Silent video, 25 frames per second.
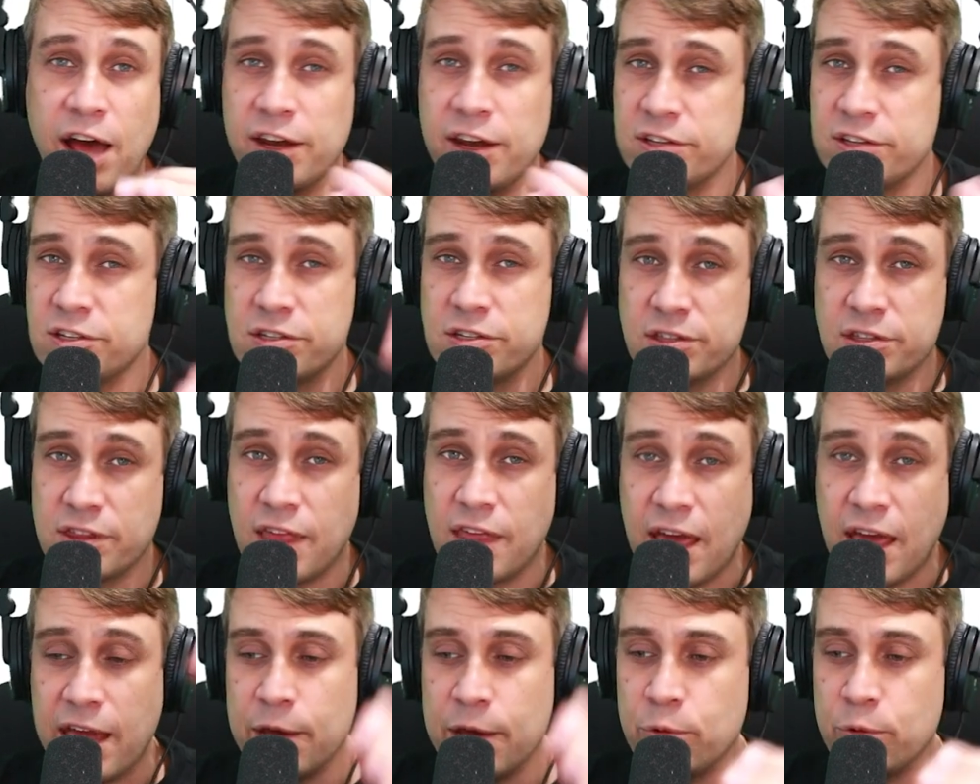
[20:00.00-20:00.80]
It's just
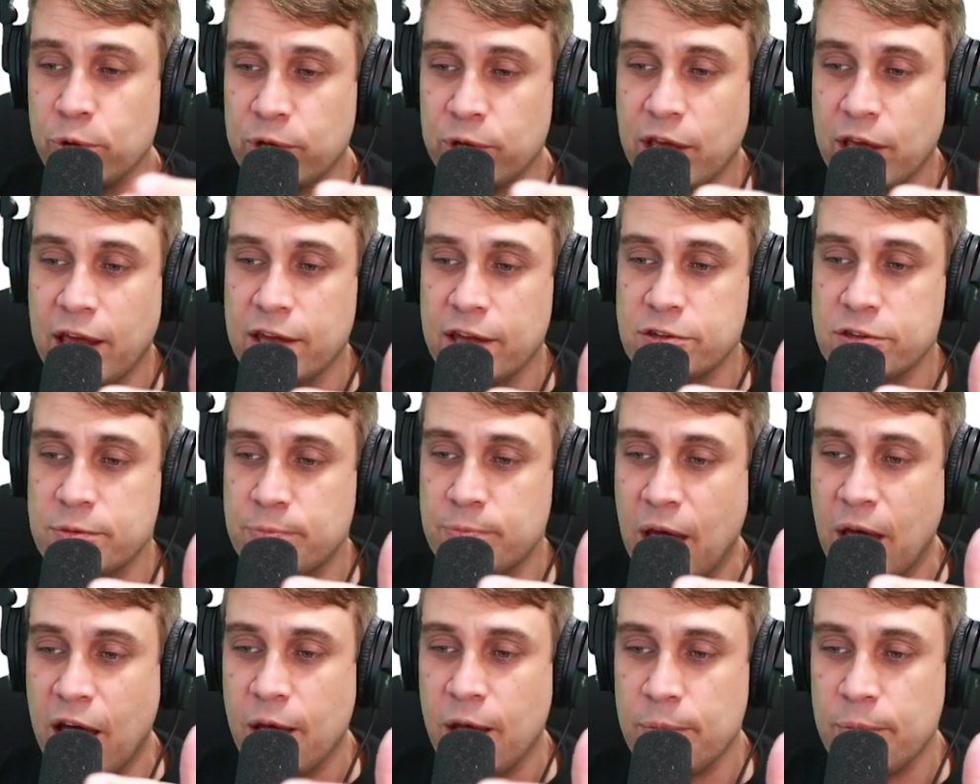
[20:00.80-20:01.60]
they will
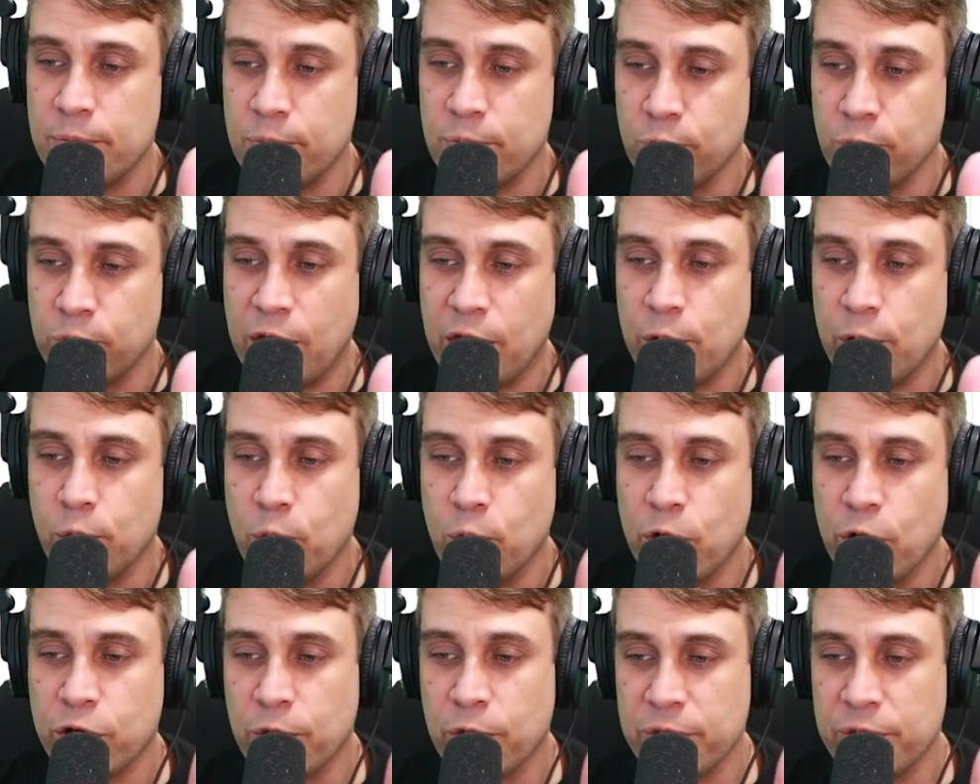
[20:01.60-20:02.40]

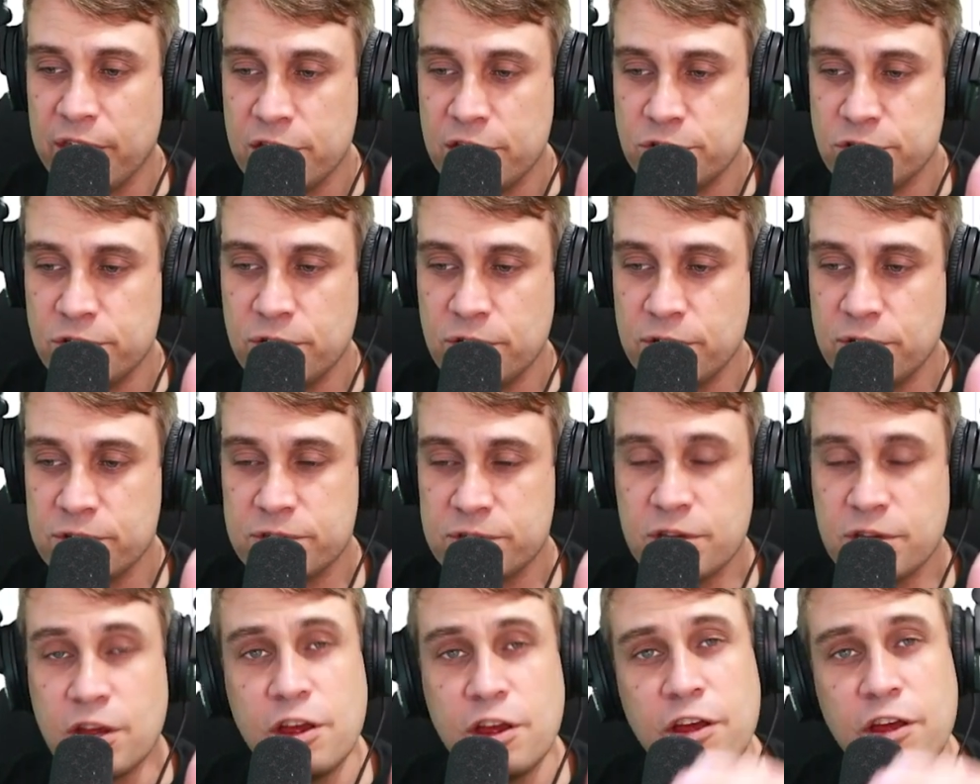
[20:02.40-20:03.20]
work on the issues
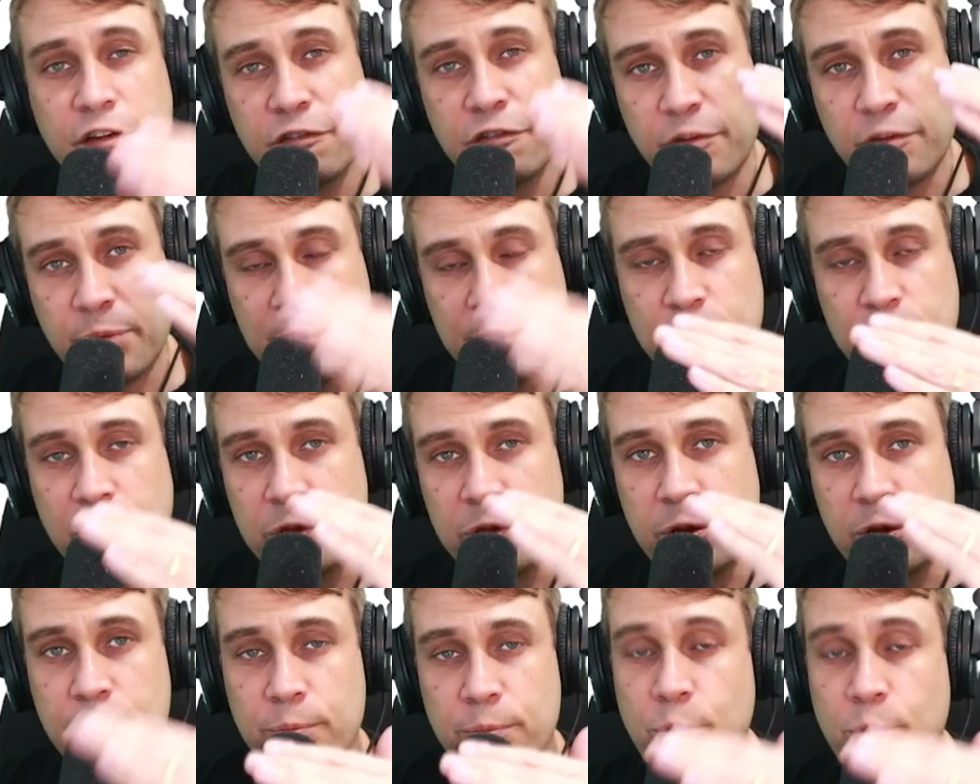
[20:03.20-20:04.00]
for people on
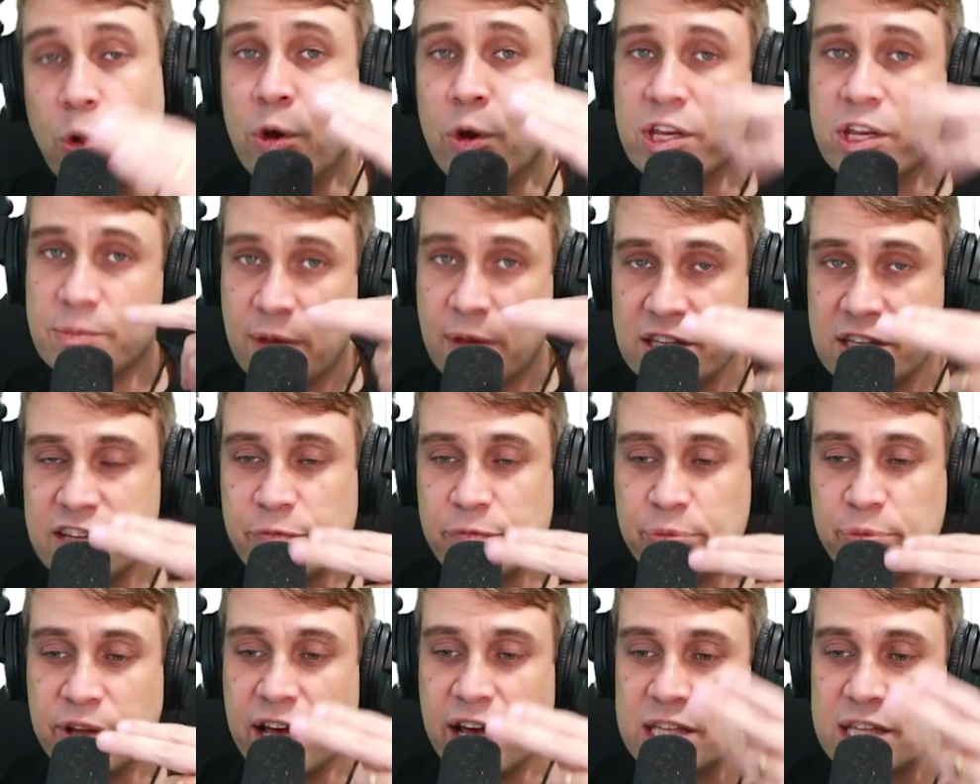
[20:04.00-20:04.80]
the more expensive
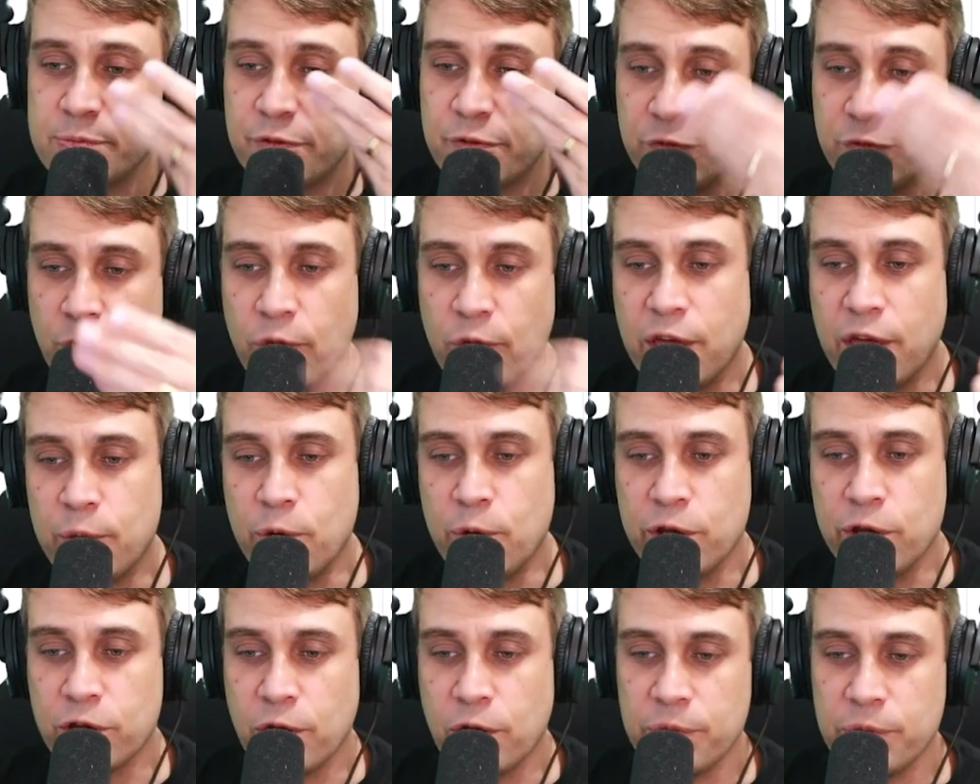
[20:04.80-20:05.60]
plans before they
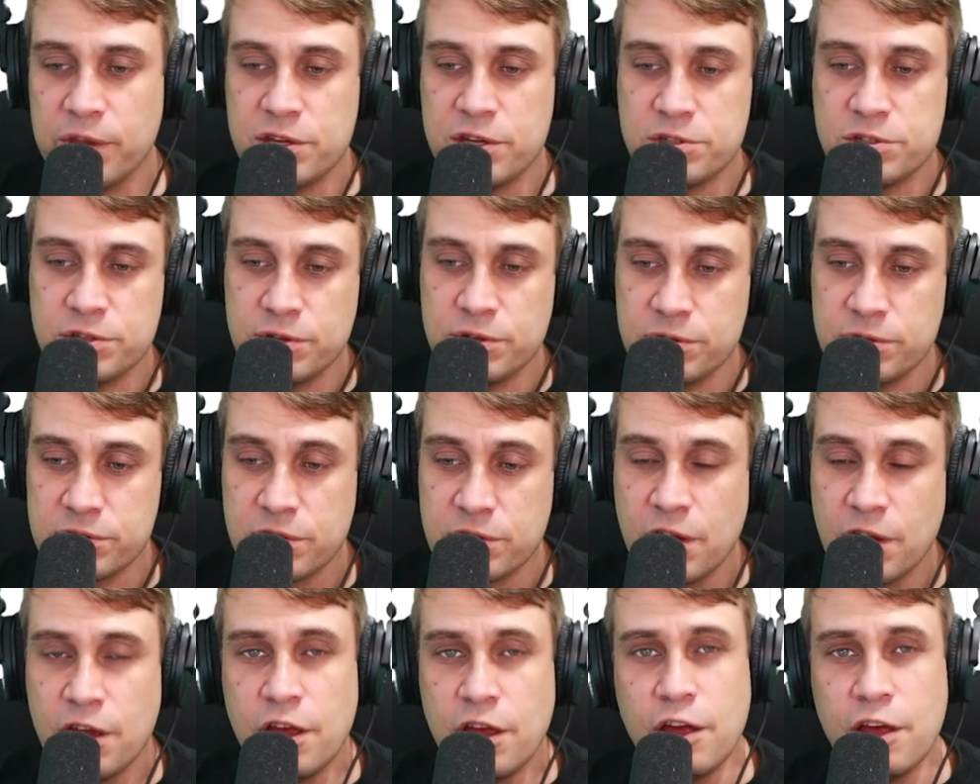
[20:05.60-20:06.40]
work on the issues
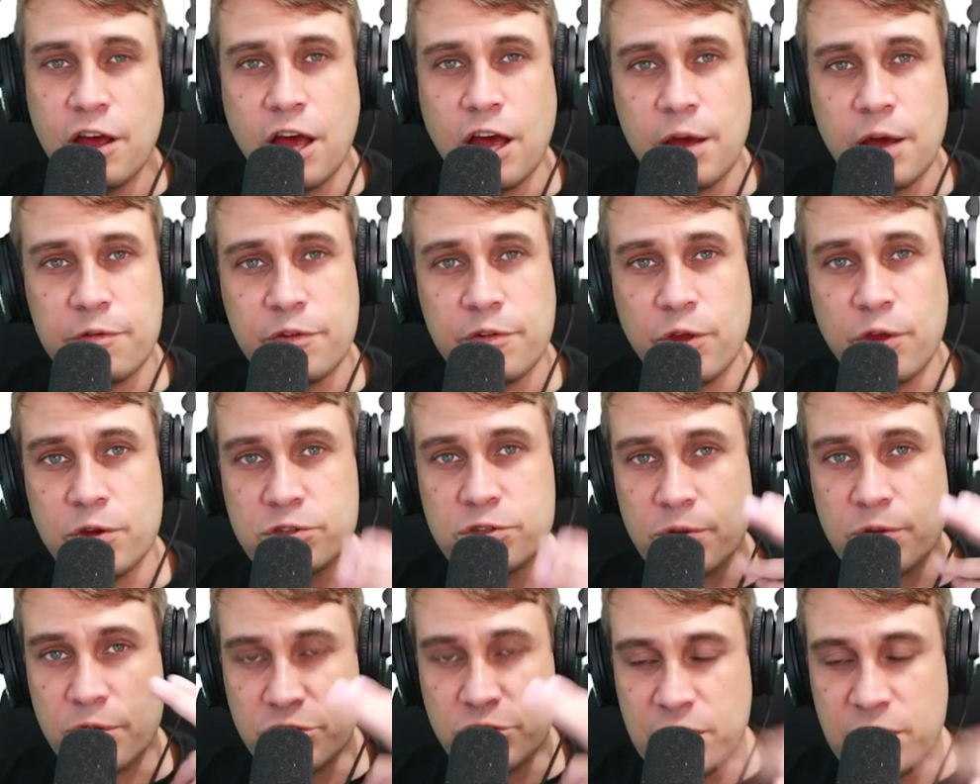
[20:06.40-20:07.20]
for those
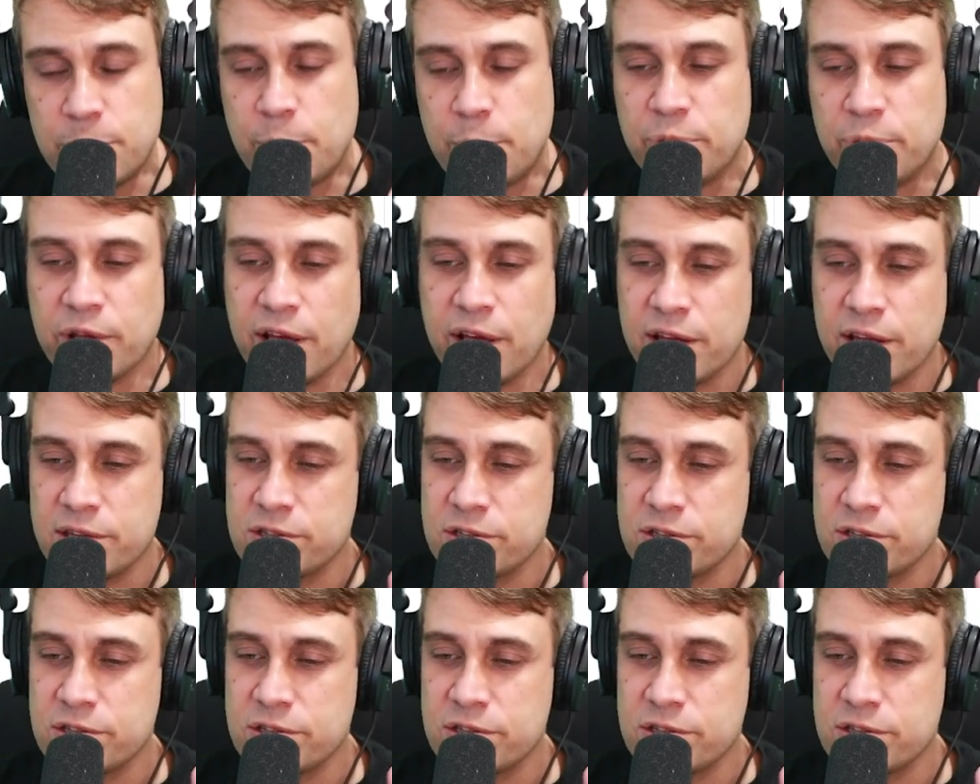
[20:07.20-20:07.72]
on the cheaper plans.